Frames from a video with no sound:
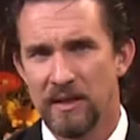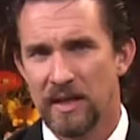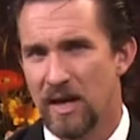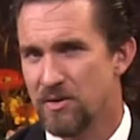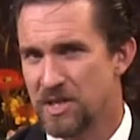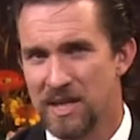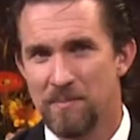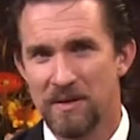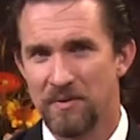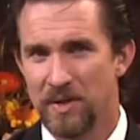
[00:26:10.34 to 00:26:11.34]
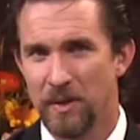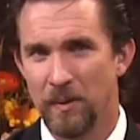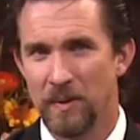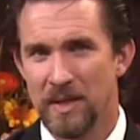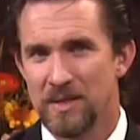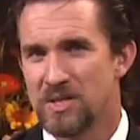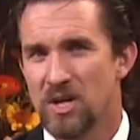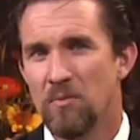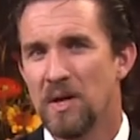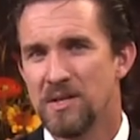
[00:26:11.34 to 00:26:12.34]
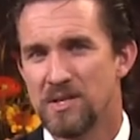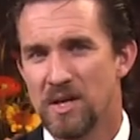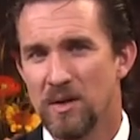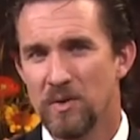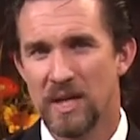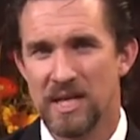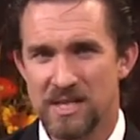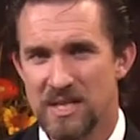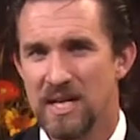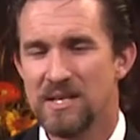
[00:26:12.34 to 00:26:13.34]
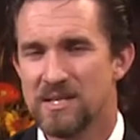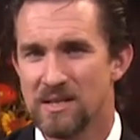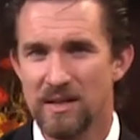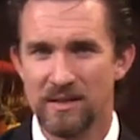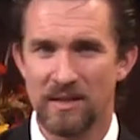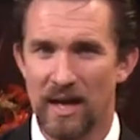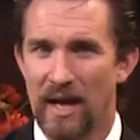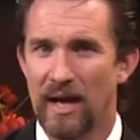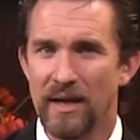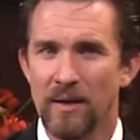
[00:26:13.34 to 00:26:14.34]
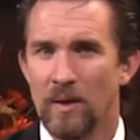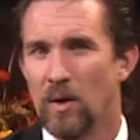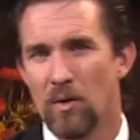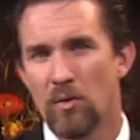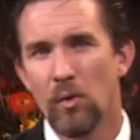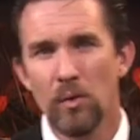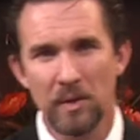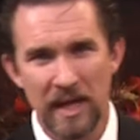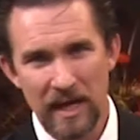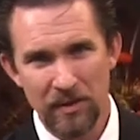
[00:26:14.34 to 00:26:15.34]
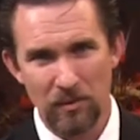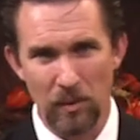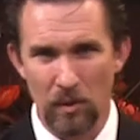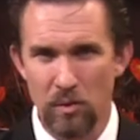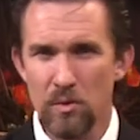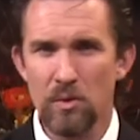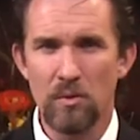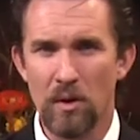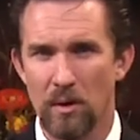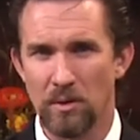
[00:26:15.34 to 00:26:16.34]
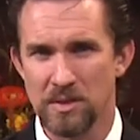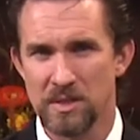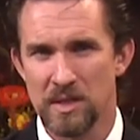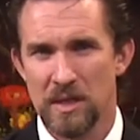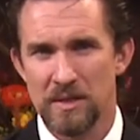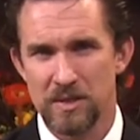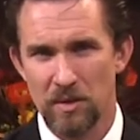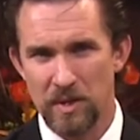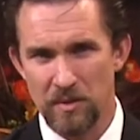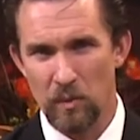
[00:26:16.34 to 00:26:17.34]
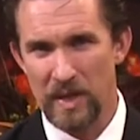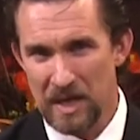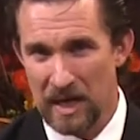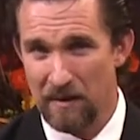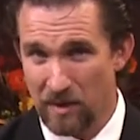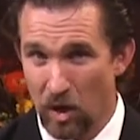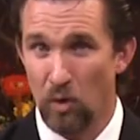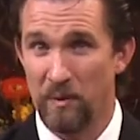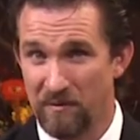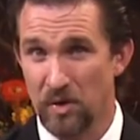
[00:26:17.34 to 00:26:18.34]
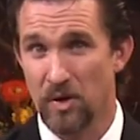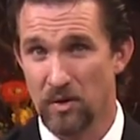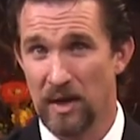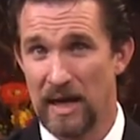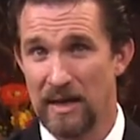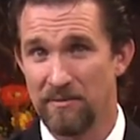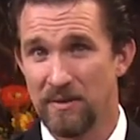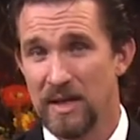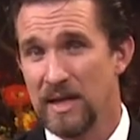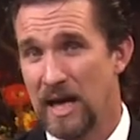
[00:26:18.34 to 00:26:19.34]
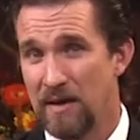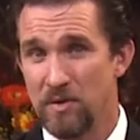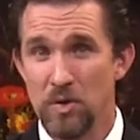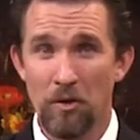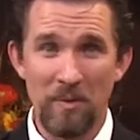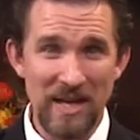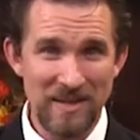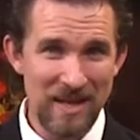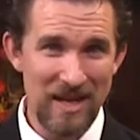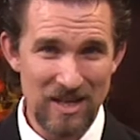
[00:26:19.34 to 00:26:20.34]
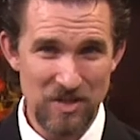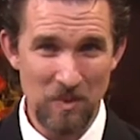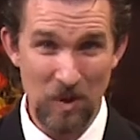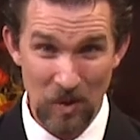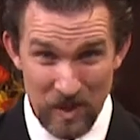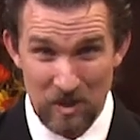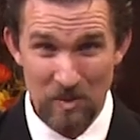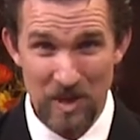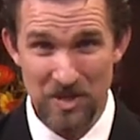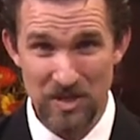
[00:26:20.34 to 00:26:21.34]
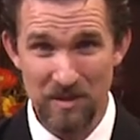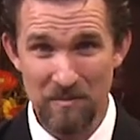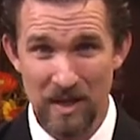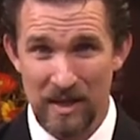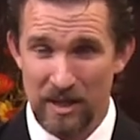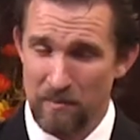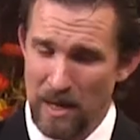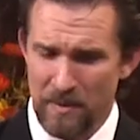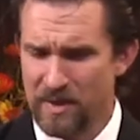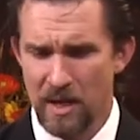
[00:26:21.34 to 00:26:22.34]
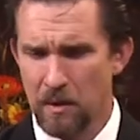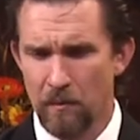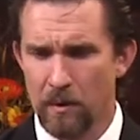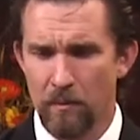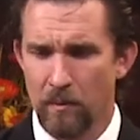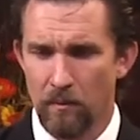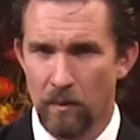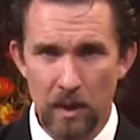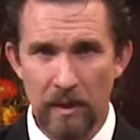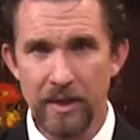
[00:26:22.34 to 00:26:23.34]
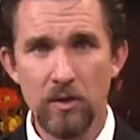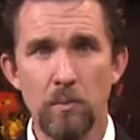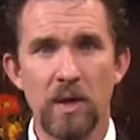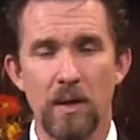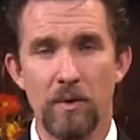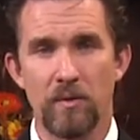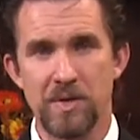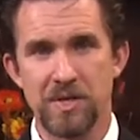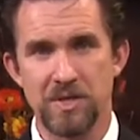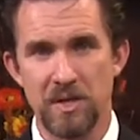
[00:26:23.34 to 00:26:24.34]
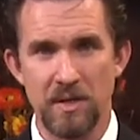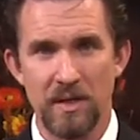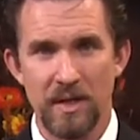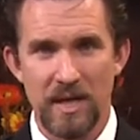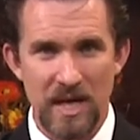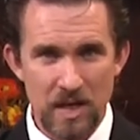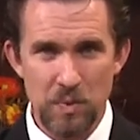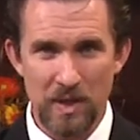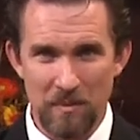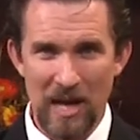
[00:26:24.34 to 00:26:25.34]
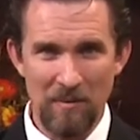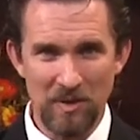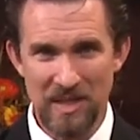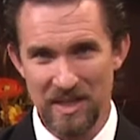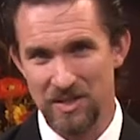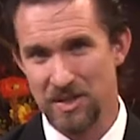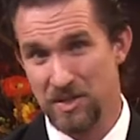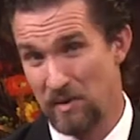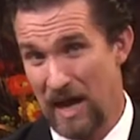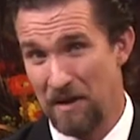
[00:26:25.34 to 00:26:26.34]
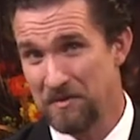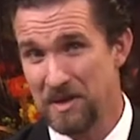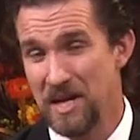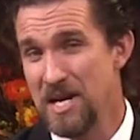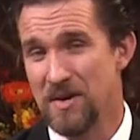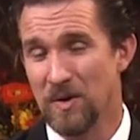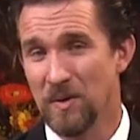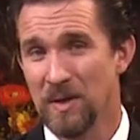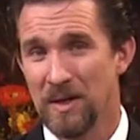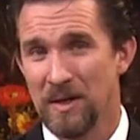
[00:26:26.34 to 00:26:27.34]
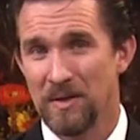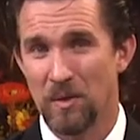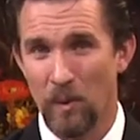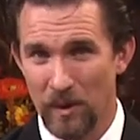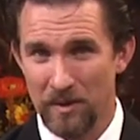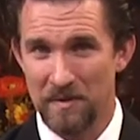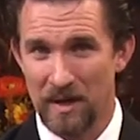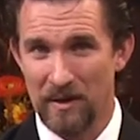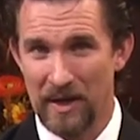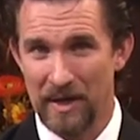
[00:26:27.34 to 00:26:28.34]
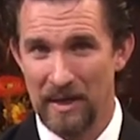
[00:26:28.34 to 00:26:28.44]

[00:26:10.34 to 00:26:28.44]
cares deeply for you. So much so that He sent His Son to die a cruel death on a cruel cross so that we could have the hope of eternal life. Have you obeyed the gospel? Are you a Christian? You might be thinking, well, what do I do to become a Christian? Here's what the Bible teaches. You have to hear the Word of God.